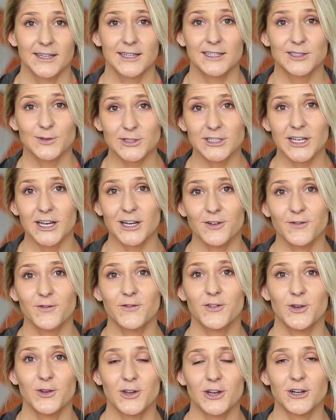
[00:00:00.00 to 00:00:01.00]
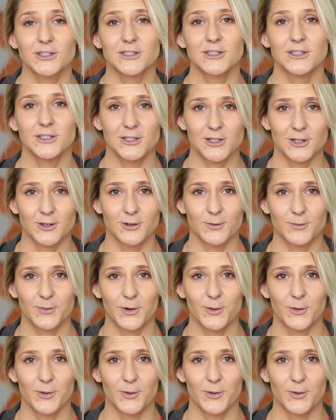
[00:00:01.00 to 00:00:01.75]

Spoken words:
This will take a few years to do,